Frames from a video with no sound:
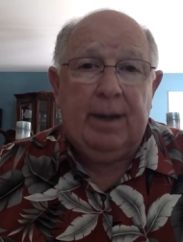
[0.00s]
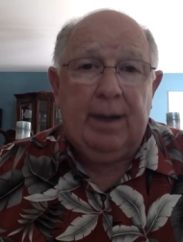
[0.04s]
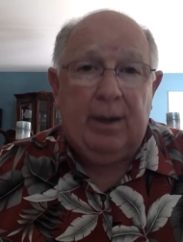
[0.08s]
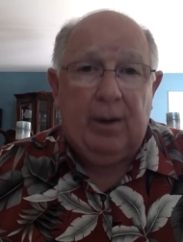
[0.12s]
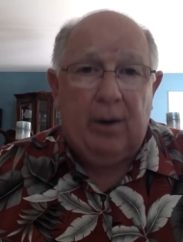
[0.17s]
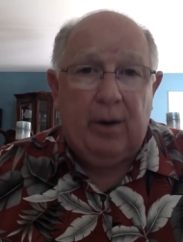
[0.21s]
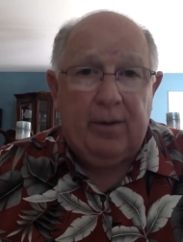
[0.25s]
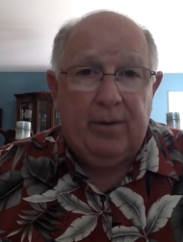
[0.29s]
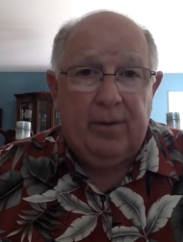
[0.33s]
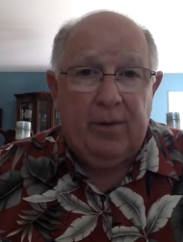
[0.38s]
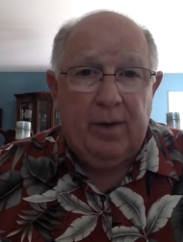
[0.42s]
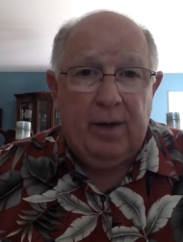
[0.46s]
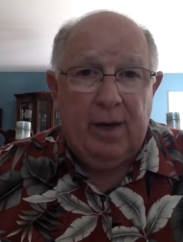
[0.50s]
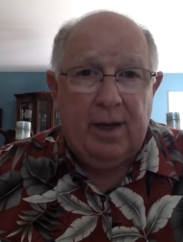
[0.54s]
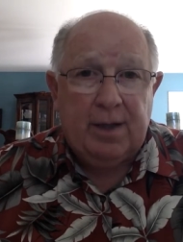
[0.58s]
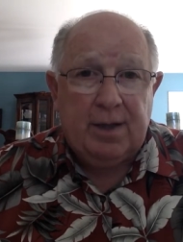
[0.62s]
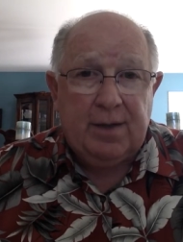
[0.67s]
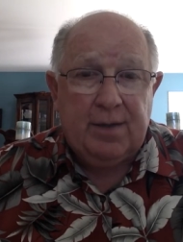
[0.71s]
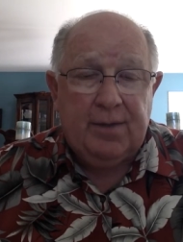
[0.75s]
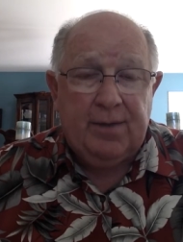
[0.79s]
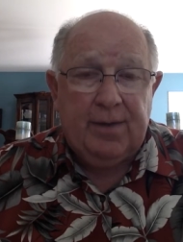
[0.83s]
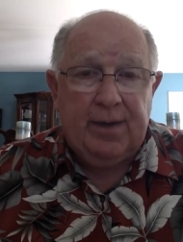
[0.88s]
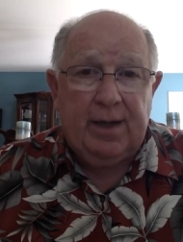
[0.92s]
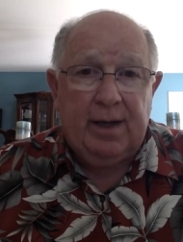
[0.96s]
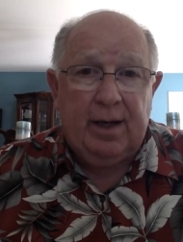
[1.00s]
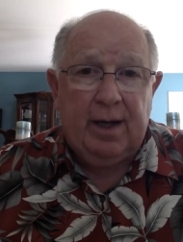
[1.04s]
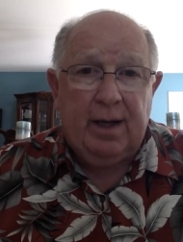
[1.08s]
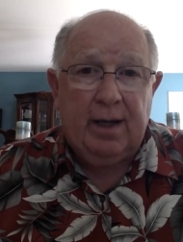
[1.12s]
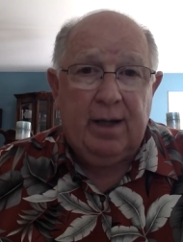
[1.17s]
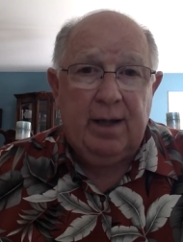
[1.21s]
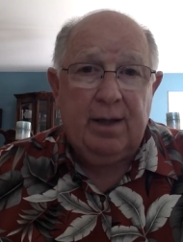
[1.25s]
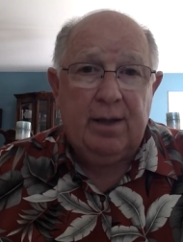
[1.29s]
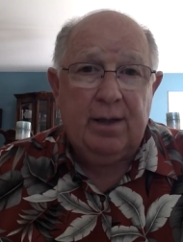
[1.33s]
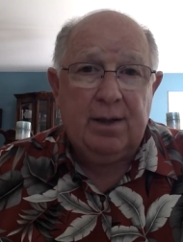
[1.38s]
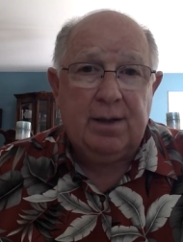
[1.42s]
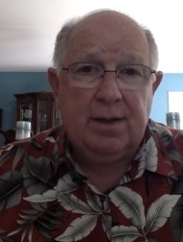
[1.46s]
our philosophy and
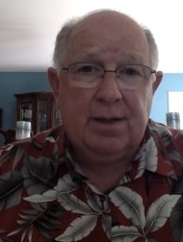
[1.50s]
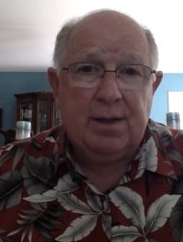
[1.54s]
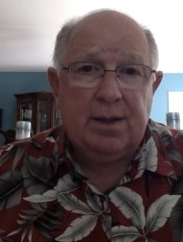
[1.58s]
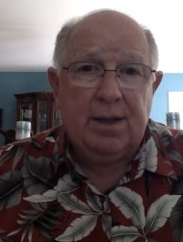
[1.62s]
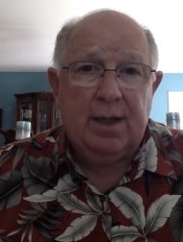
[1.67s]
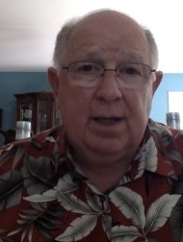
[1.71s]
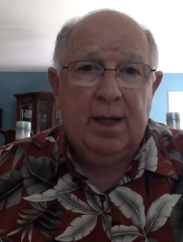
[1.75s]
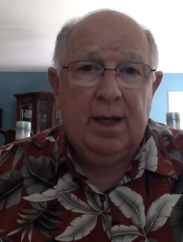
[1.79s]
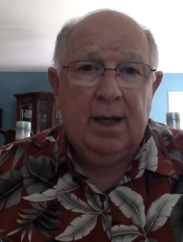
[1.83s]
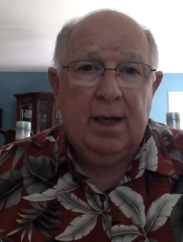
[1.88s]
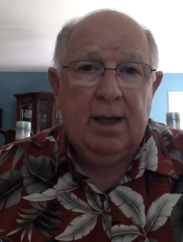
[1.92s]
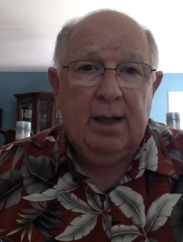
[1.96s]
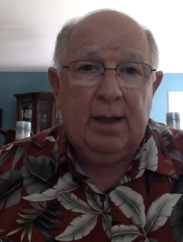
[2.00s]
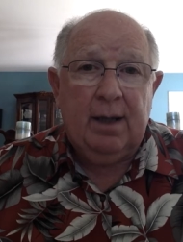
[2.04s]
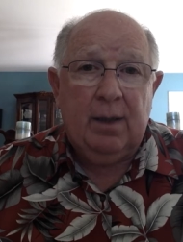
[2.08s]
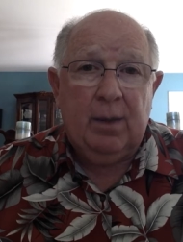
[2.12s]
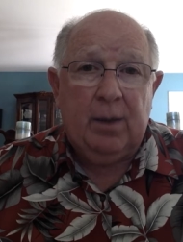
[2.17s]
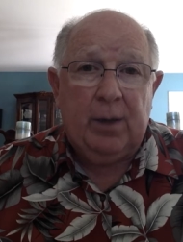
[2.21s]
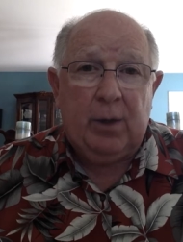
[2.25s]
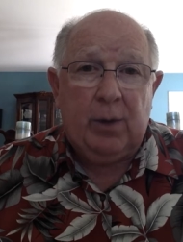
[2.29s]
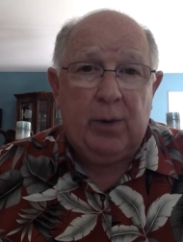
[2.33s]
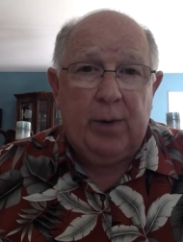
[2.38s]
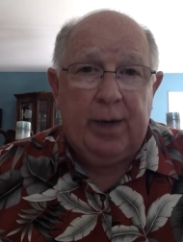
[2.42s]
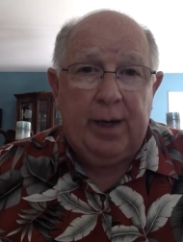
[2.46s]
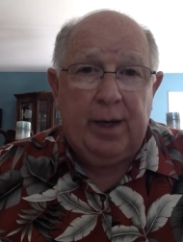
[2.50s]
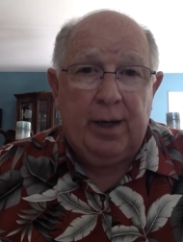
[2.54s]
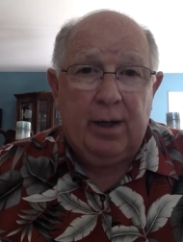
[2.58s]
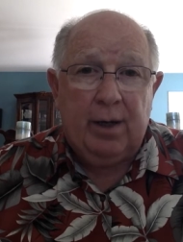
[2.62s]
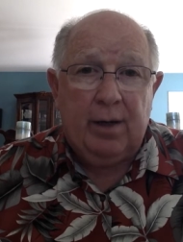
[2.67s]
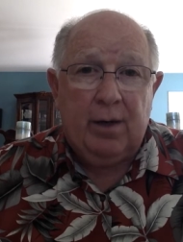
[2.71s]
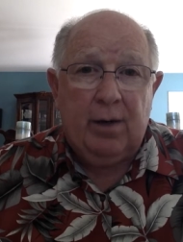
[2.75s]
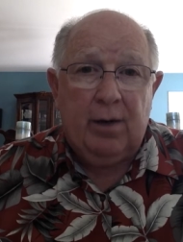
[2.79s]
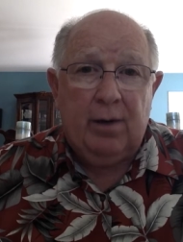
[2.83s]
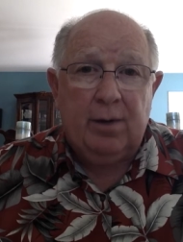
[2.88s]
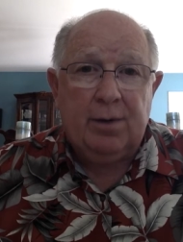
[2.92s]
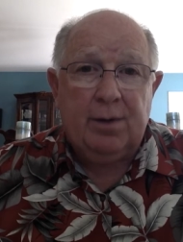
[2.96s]
ideals is that we're creating a
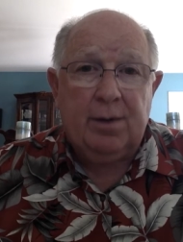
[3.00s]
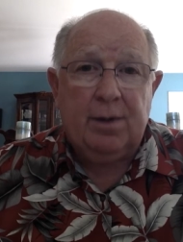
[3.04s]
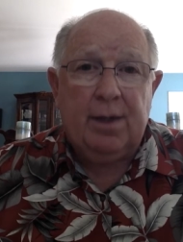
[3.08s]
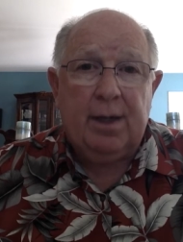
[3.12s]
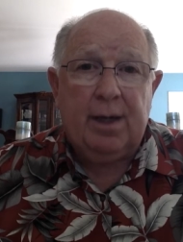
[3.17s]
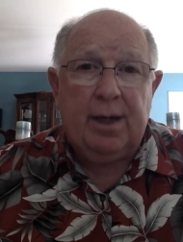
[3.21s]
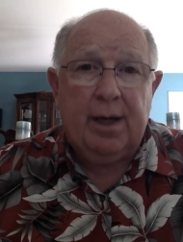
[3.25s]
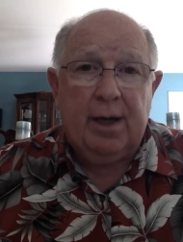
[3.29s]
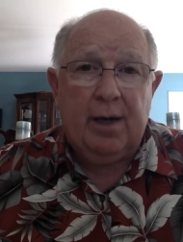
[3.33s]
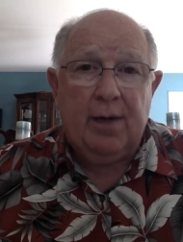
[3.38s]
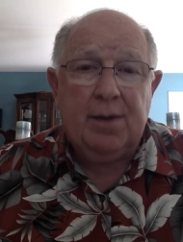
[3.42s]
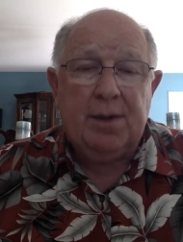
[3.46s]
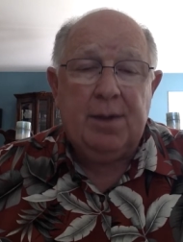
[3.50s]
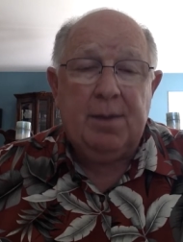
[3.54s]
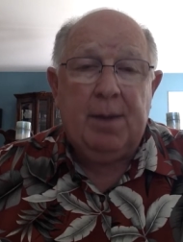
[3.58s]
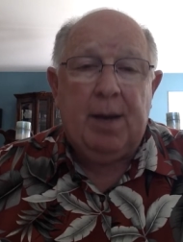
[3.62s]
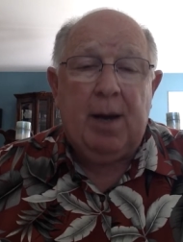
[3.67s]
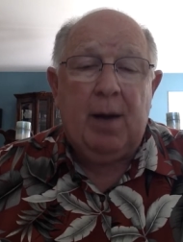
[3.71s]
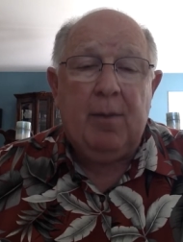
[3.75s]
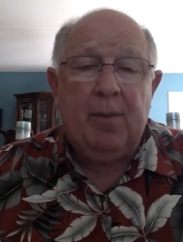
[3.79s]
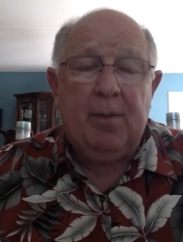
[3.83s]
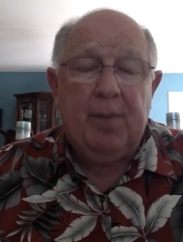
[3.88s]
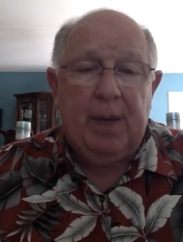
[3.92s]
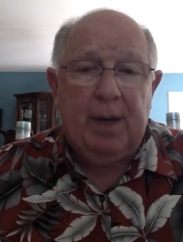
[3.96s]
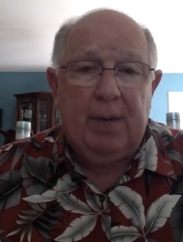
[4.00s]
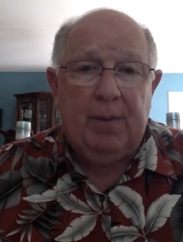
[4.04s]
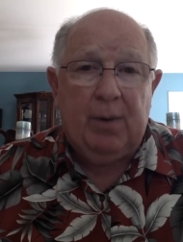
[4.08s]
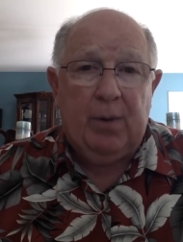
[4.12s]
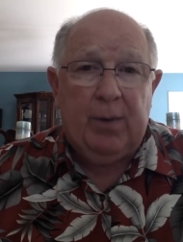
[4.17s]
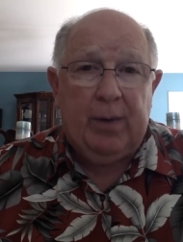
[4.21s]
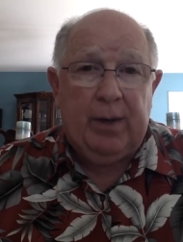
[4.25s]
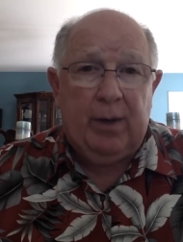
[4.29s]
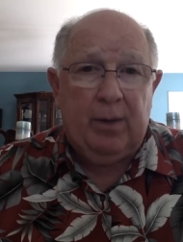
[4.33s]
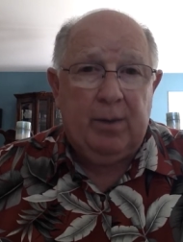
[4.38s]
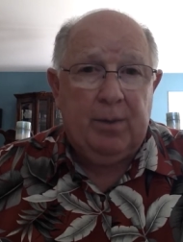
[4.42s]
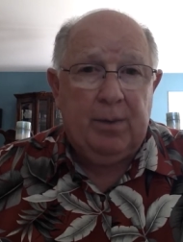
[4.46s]
culture that cares about people.
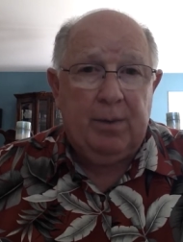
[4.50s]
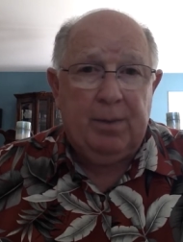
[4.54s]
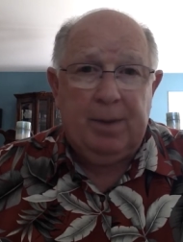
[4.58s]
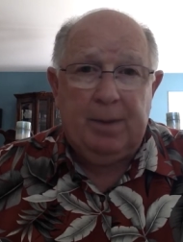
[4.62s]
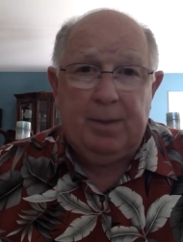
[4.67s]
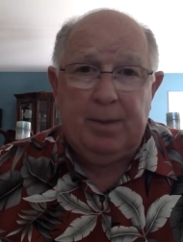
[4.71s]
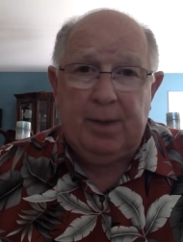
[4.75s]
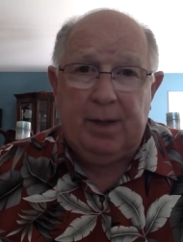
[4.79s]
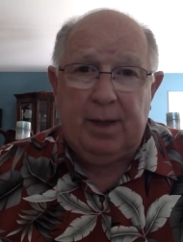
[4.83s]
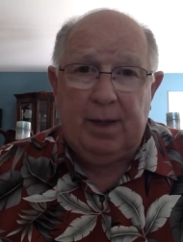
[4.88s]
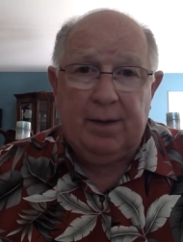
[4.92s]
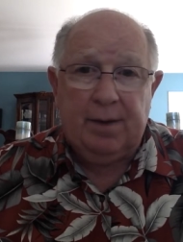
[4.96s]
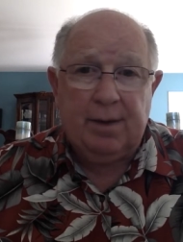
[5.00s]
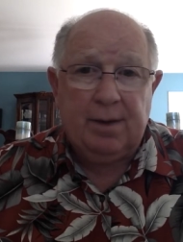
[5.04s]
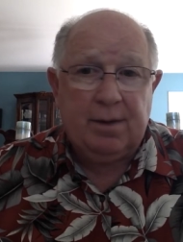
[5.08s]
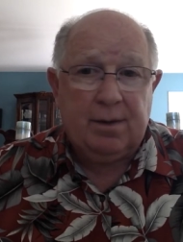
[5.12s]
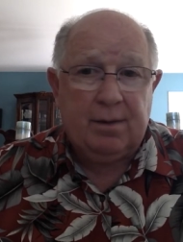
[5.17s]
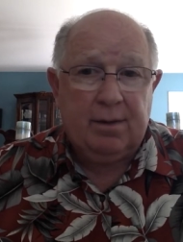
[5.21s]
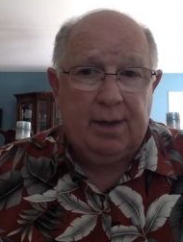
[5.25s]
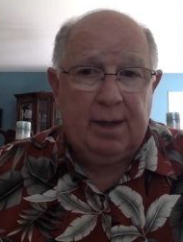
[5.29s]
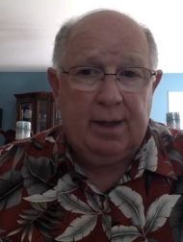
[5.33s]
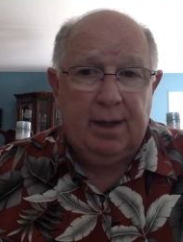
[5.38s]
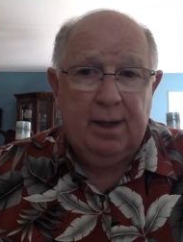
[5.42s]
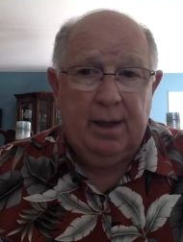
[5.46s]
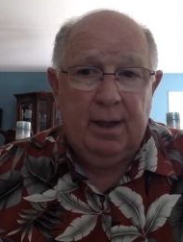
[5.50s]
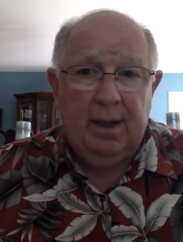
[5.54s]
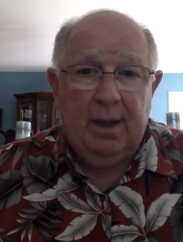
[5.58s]
We don't put people out in the street.